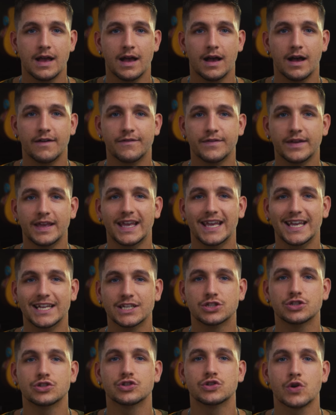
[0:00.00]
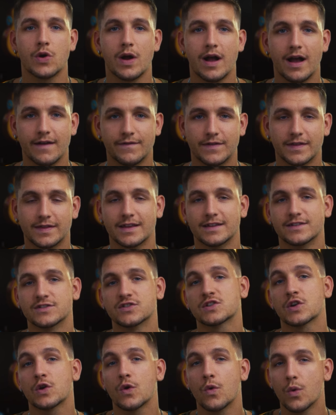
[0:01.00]
of each drive that they
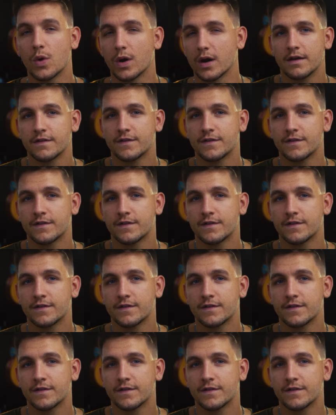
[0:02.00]
score.